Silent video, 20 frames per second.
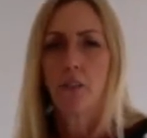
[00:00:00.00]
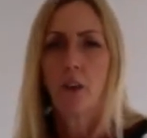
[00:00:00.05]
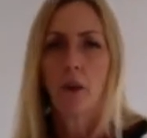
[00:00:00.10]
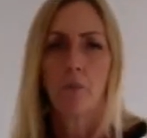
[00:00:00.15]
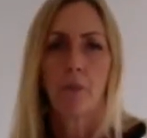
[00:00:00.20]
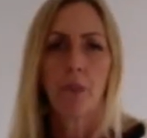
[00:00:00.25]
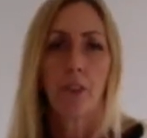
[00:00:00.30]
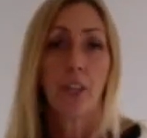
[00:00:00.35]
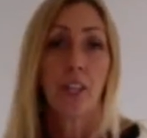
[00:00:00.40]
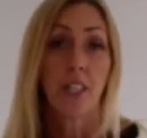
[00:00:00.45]

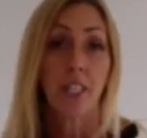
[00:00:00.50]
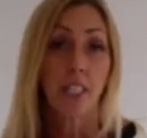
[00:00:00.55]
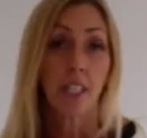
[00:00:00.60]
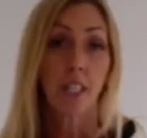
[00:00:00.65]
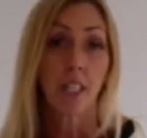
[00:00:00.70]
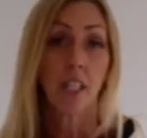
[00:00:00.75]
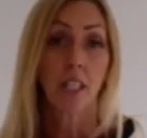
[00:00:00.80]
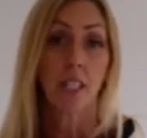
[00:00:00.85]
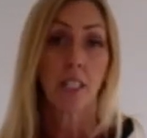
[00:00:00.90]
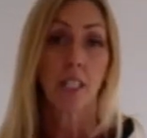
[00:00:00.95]
from 30
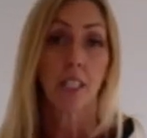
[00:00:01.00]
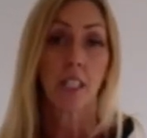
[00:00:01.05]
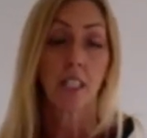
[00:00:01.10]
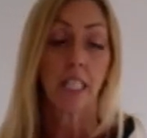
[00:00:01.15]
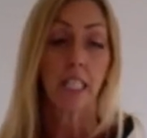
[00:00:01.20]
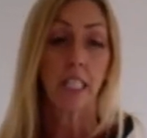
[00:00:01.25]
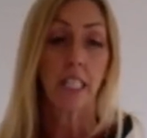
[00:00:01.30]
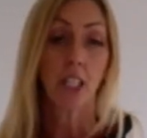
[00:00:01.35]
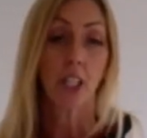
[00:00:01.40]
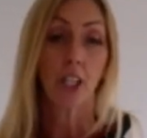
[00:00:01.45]
years
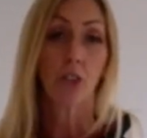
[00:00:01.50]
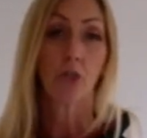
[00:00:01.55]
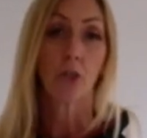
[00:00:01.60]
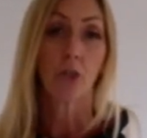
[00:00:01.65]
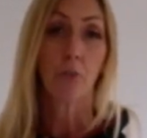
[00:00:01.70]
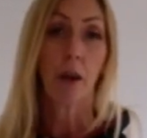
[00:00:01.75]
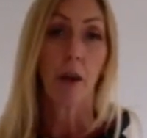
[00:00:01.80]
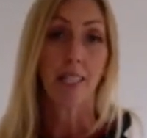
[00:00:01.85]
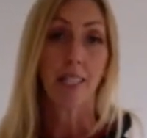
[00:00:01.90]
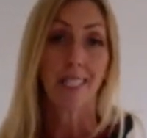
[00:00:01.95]
teaching
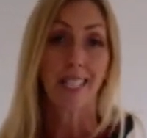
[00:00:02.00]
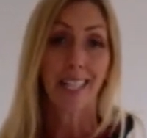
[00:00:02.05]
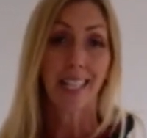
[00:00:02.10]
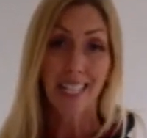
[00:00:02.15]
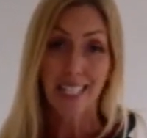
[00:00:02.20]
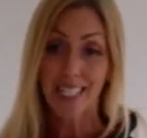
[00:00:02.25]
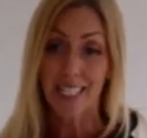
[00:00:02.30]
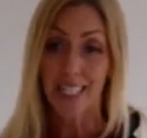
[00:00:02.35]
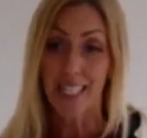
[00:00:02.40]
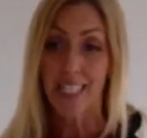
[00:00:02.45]
Group X
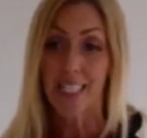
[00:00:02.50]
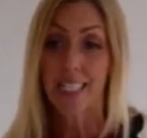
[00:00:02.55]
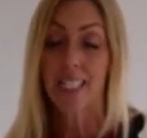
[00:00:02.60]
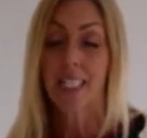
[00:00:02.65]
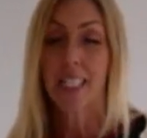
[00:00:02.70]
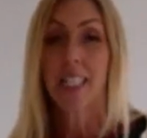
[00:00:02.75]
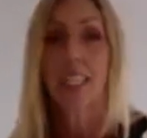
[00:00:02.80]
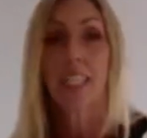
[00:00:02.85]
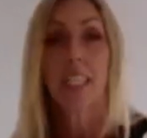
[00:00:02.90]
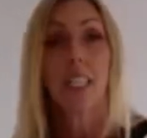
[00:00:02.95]
classes,
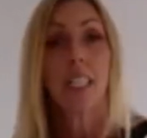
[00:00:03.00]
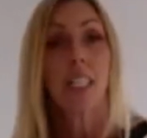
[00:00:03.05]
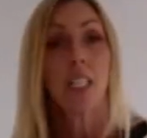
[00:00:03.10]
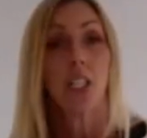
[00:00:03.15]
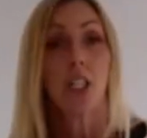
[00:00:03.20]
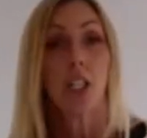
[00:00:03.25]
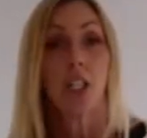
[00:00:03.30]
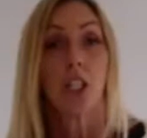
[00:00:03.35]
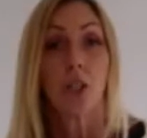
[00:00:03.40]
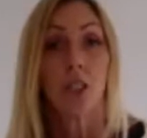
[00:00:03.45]

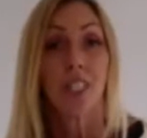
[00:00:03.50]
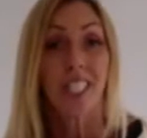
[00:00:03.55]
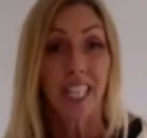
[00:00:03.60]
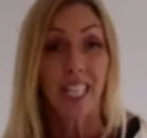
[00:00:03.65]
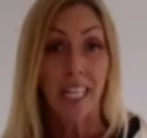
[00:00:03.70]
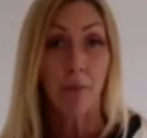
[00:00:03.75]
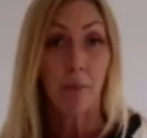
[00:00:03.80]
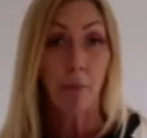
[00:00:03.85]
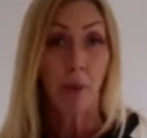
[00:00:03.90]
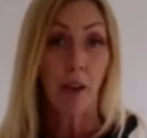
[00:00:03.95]
to
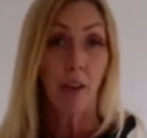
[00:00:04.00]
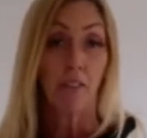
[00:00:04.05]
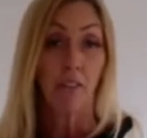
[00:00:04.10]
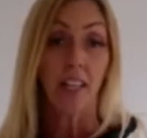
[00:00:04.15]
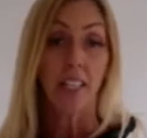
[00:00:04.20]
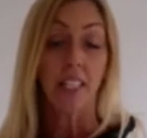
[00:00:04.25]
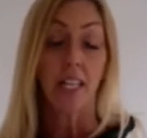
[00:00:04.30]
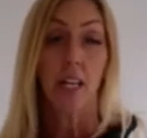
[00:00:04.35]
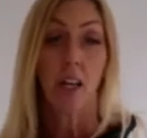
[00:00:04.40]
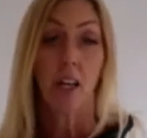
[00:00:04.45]
see
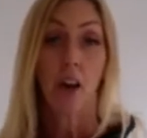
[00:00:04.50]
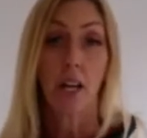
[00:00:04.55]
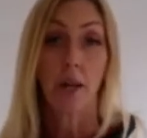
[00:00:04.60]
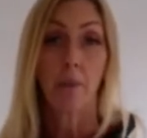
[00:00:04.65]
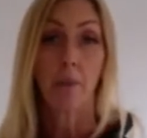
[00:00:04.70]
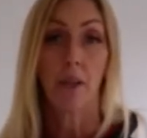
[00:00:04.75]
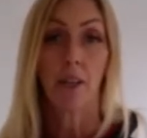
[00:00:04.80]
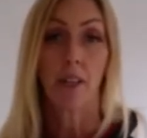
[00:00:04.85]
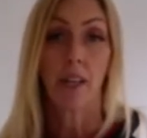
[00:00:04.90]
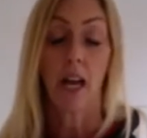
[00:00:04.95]
perfect
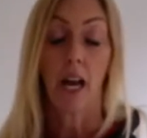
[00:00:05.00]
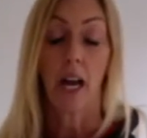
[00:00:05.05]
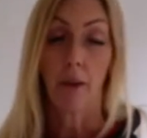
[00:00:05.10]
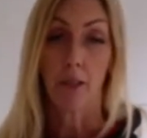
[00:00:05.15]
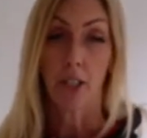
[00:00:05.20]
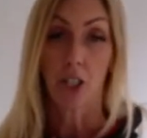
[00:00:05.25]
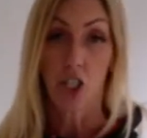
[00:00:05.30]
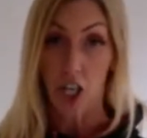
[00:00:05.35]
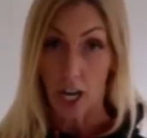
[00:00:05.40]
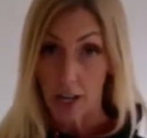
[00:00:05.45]
alignment,
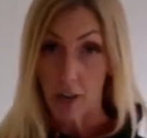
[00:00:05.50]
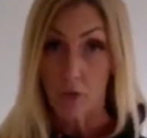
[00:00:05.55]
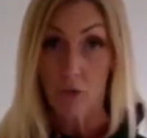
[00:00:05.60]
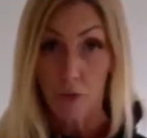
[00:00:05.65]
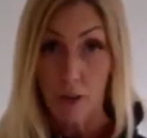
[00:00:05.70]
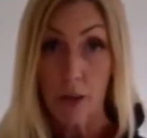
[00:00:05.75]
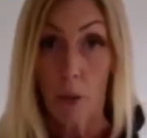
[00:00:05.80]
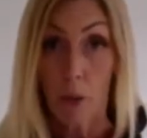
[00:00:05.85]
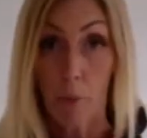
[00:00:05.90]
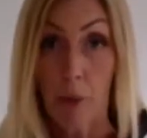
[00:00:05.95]

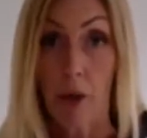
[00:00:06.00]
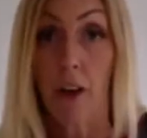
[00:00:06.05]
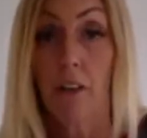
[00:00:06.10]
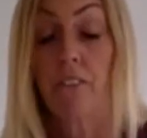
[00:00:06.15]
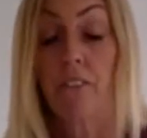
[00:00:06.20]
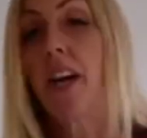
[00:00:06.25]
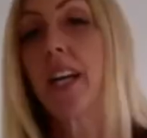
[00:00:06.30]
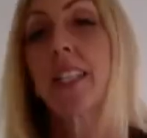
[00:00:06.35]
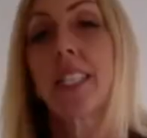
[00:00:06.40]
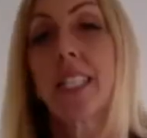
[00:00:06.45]
real
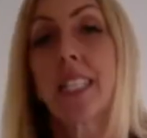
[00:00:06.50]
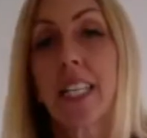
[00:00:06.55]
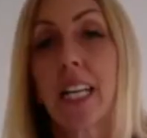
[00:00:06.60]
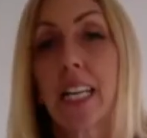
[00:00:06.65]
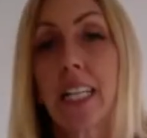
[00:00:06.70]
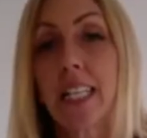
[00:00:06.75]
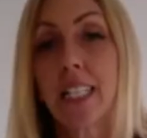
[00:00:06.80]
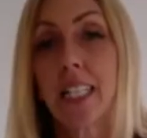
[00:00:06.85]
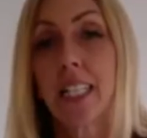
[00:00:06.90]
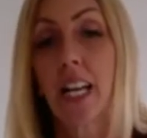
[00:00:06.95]
perfect
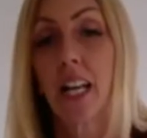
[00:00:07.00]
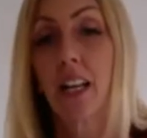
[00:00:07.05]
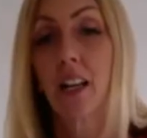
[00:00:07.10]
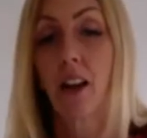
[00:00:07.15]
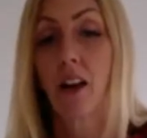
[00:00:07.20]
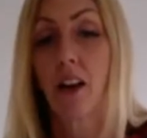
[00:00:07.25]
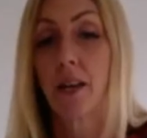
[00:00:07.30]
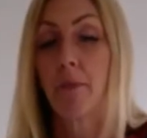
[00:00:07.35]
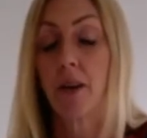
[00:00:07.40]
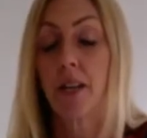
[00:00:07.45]
skeletal
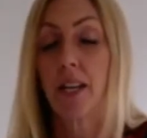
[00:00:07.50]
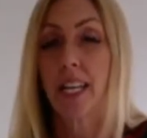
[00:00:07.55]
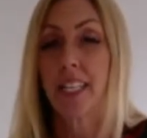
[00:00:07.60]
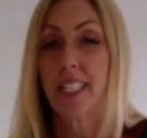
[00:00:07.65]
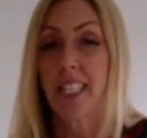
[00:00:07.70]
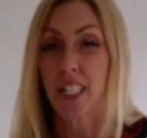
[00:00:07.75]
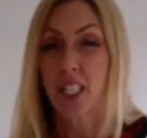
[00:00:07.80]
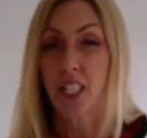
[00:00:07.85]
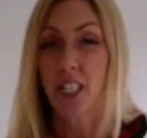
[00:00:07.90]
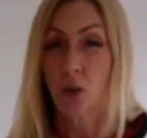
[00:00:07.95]
alignment
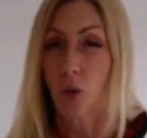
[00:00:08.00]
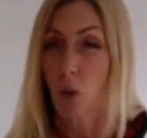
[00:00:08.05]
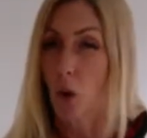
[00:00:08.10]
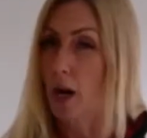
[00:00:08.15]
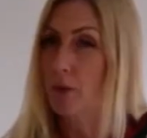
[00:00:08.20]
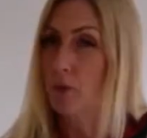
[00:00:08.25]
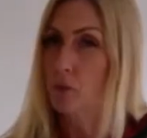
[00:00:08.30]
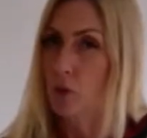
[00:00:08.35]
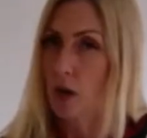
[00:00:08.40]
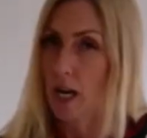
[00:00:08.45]
is actually
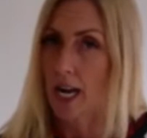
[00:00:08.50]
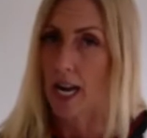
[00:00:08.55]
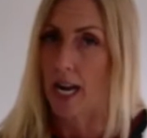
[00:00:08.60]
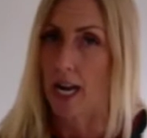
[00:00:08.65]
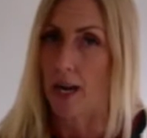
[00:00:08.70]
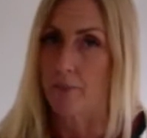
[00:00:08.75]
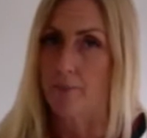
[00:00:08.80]
quite rare.